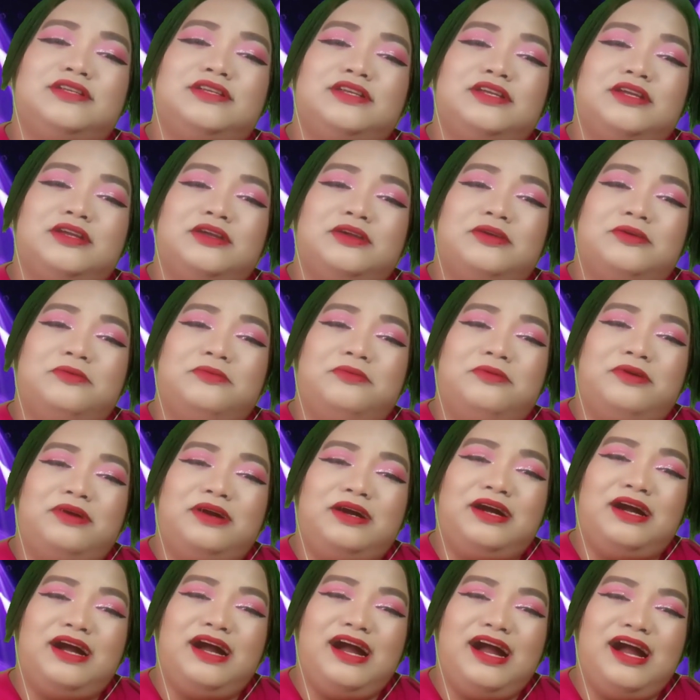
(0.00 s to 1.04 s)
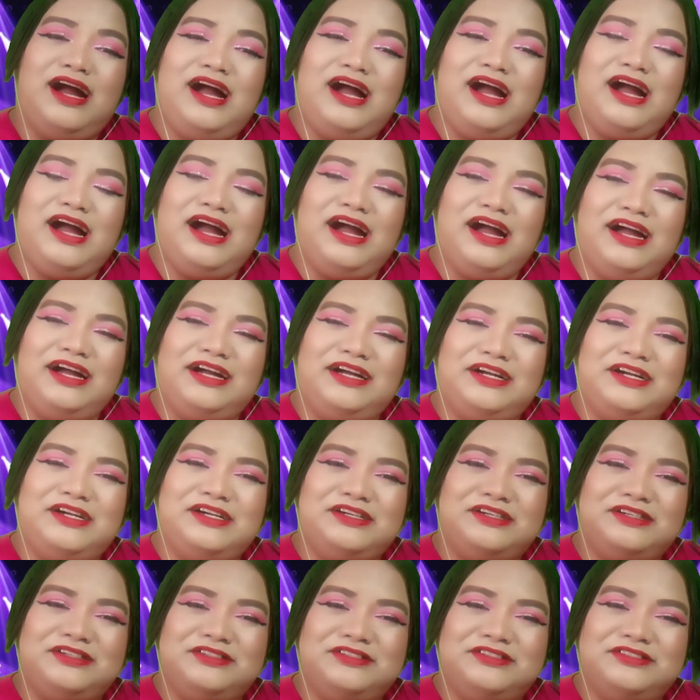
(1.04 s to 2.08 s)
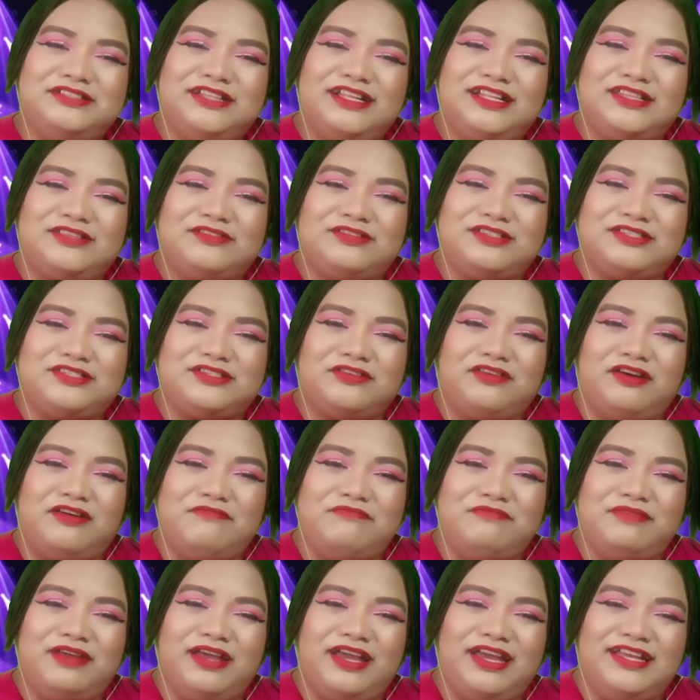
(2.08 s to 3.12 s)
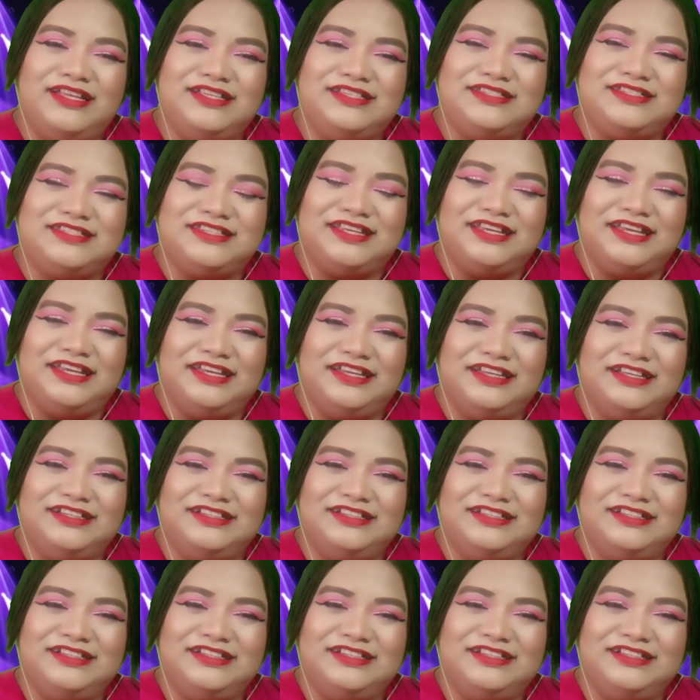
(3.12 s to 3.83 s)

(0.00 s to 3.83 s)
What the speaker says: Wow, that was so amazing.